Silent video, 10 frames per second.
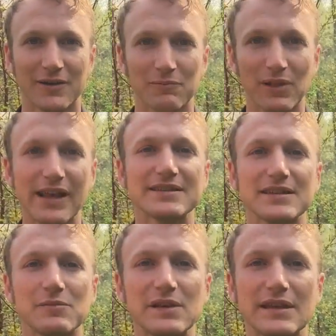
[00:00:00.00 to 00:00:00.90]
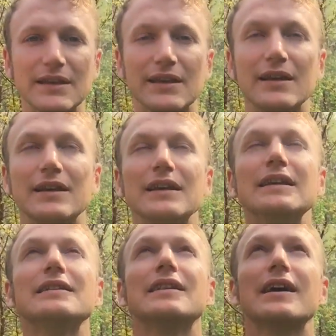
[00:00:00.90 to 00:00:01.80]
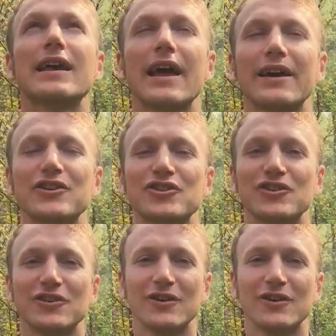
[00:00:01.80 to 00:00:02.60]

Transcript: blessed be, in Lakesh,